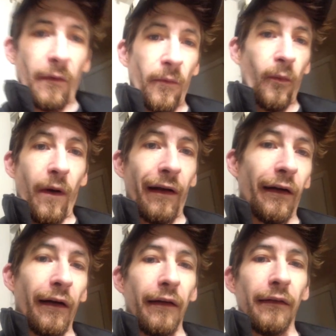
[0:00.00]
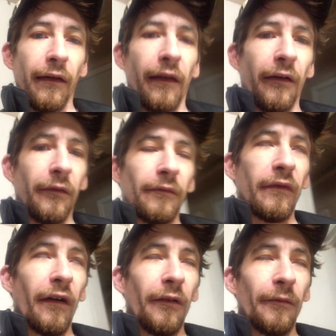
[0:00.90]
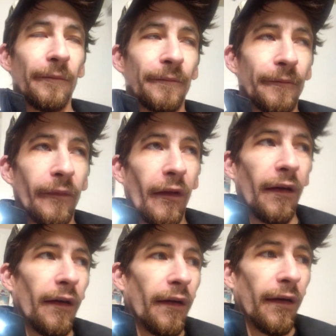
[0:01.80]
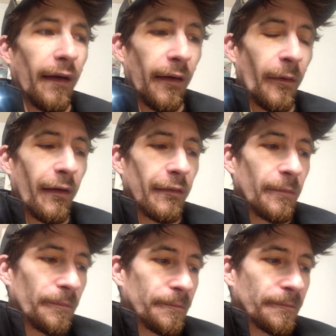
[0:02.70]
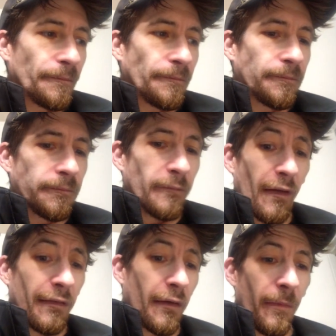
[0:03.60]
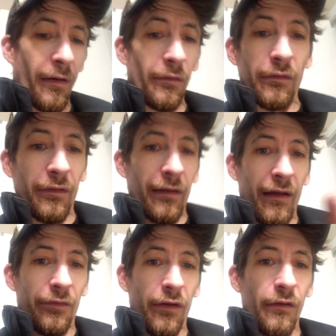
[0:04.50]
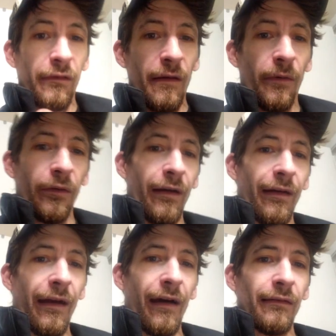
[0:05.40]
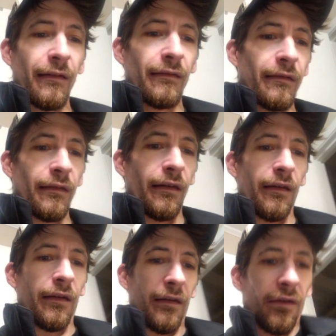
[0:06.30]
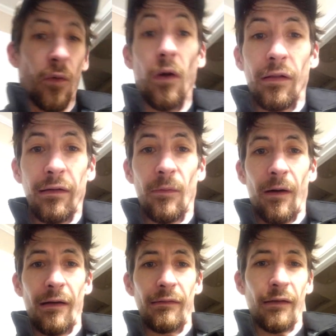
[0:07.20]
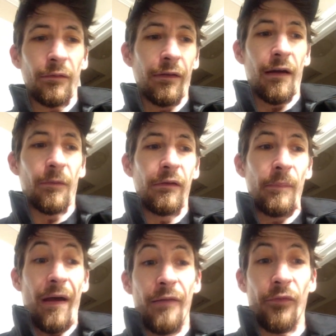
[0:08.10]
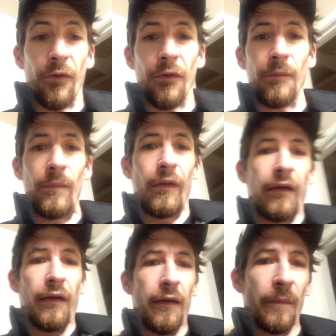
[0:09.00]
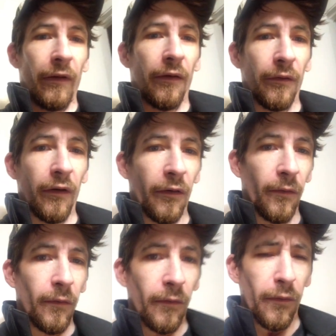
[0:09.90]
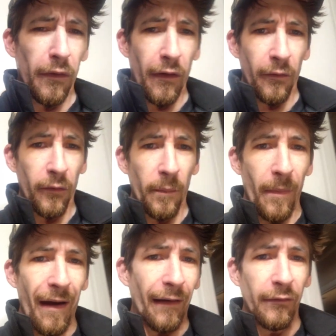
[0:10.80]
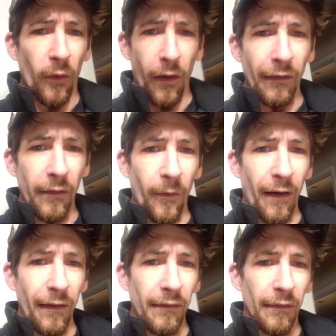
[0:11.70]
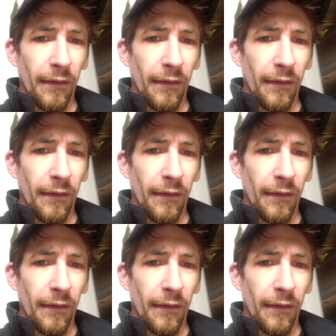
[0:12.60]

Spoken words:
Why not? So, anyways, it's something else. Never go cheap on head gaskets. Quality wise, I don't care what you pay for them, but don't go, bad quality wise.